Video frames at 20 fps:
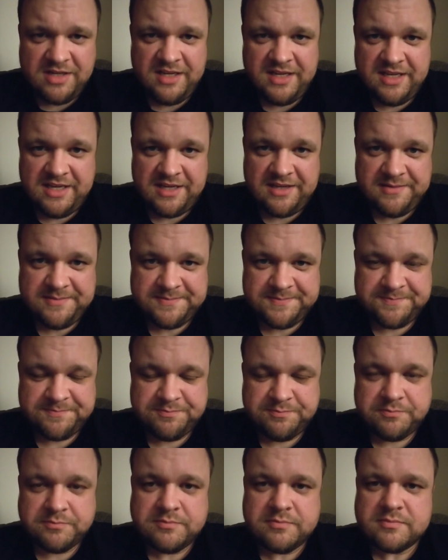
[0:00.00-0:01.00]
to get
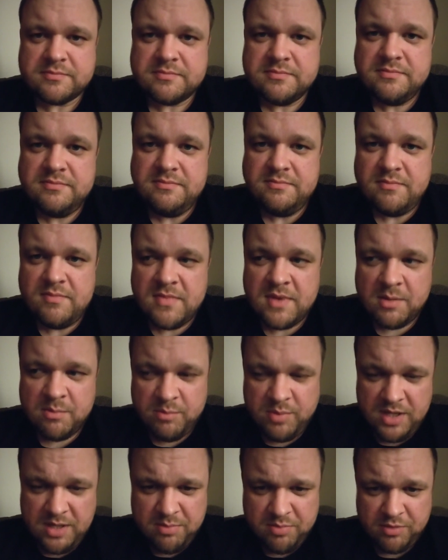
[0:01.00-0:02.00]

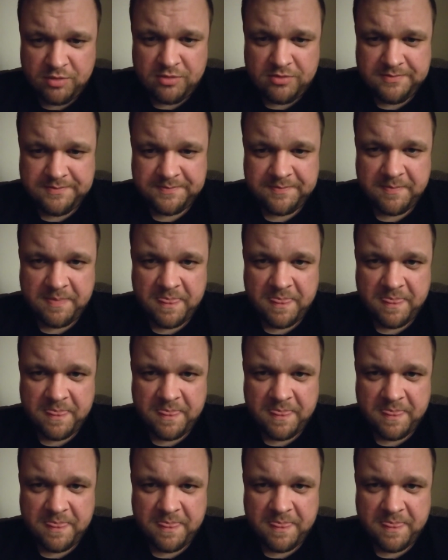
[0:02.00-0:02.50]
people